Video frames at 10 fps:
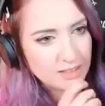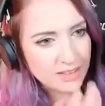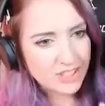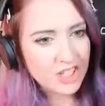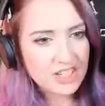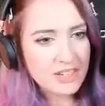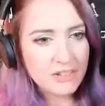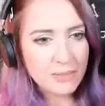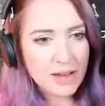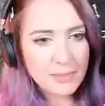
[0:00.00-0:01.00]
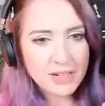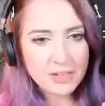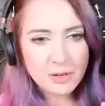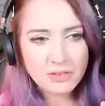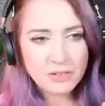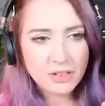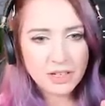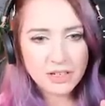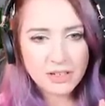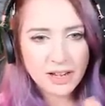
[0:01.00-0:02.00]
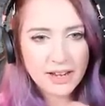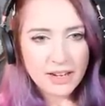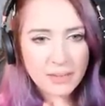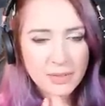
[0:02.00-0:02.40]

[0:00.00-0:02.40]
Right, she hasn't even replied to me. You know what? Fuck you. You're not getting a helping